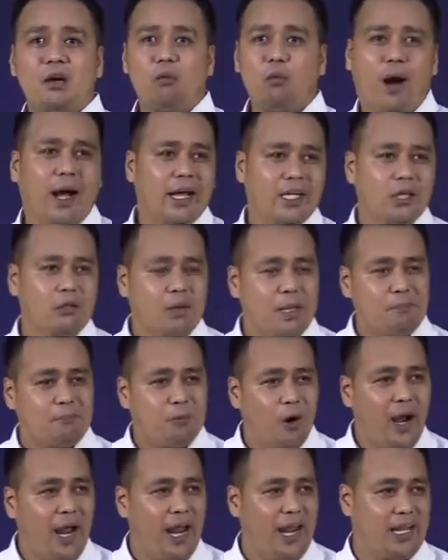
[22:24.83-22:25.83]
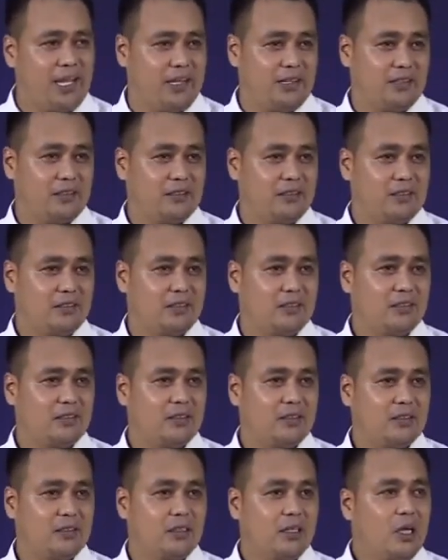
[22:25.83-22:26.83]
Why do we pray?
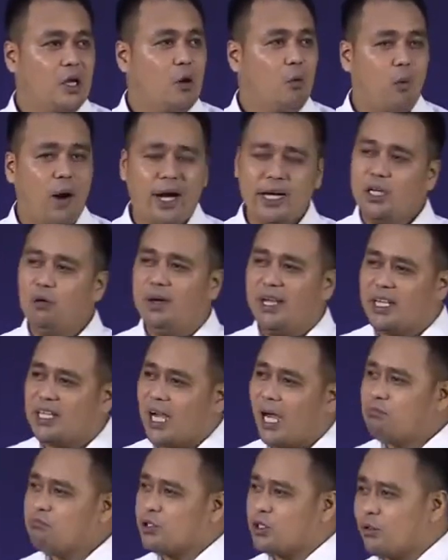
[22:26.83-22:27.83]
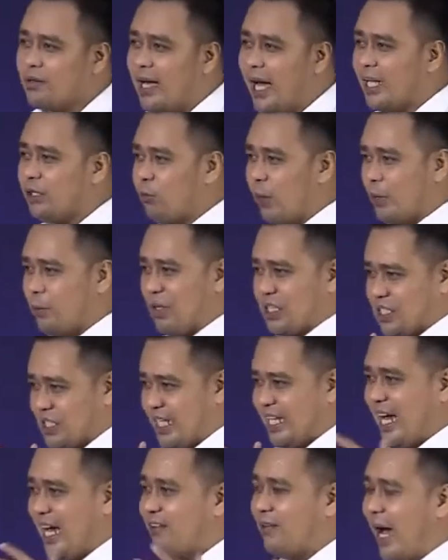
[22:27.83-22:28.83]
Why do we come to God when we
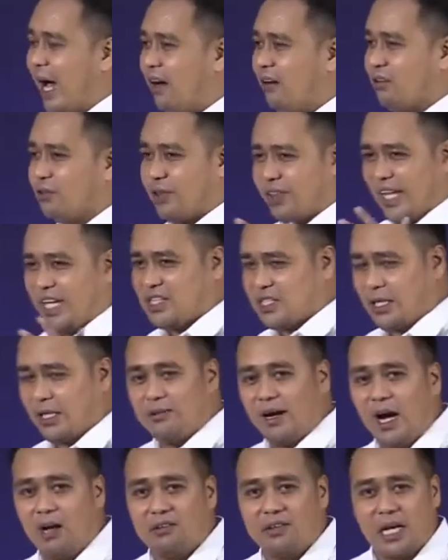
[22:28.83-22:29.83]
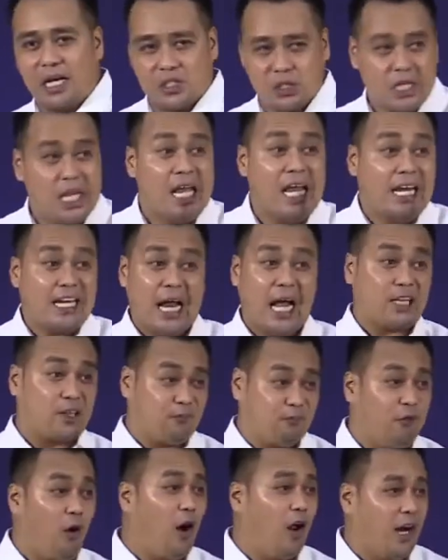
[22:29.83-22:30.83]
see around things around us
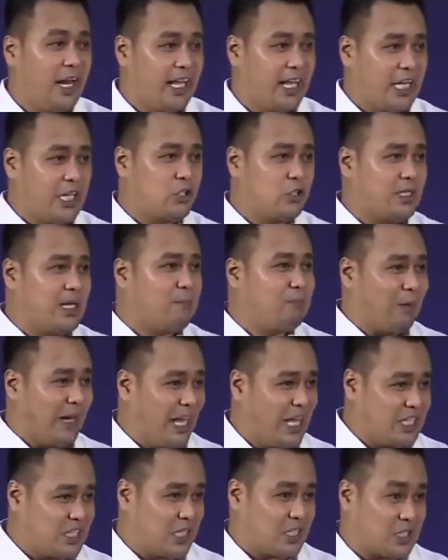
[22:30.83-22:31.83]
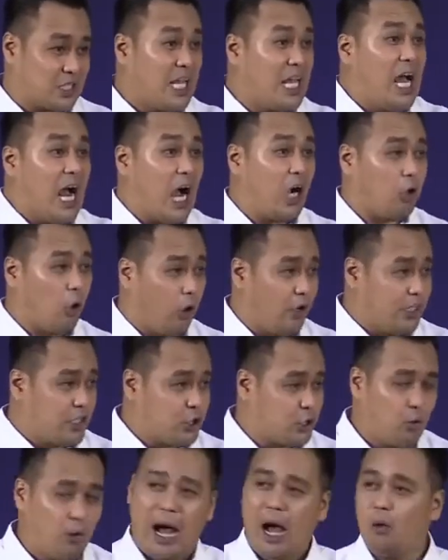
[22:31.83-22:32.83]
not falling into the places according
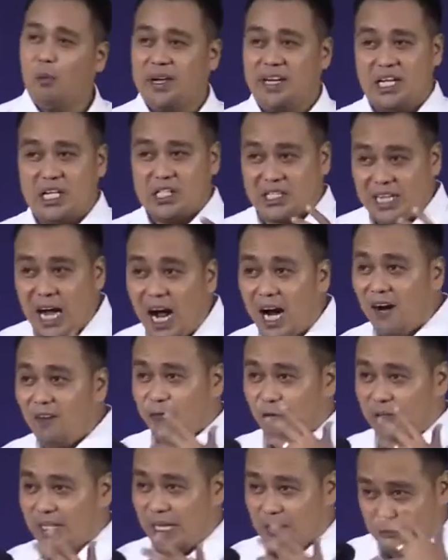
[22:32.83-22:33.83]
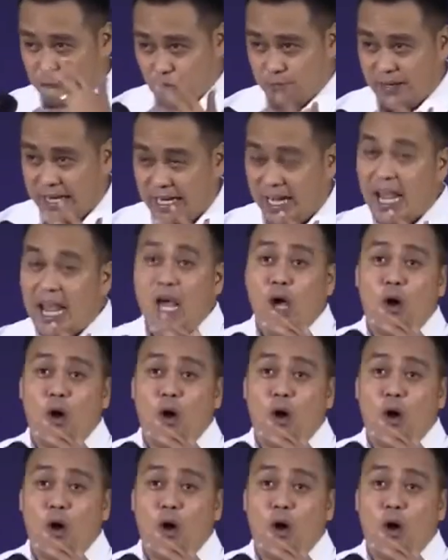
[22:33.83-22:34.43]
to how we desire for them to be in?